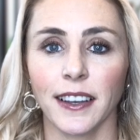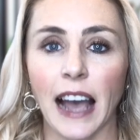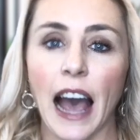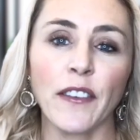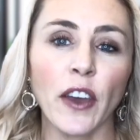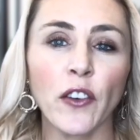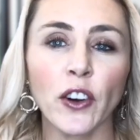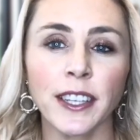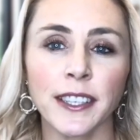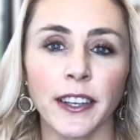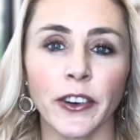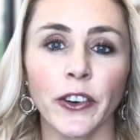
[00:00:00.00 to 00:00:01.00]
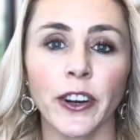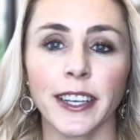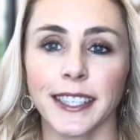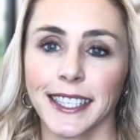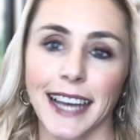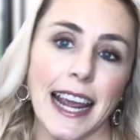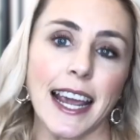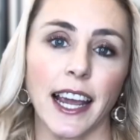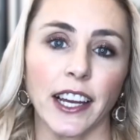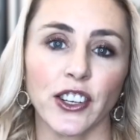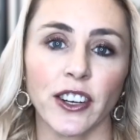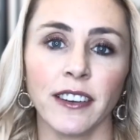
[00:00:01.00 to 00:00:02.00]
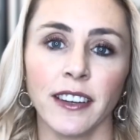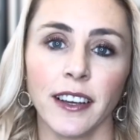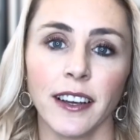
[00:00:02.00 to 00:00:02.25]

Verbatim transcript: Have you ever considered a staycation?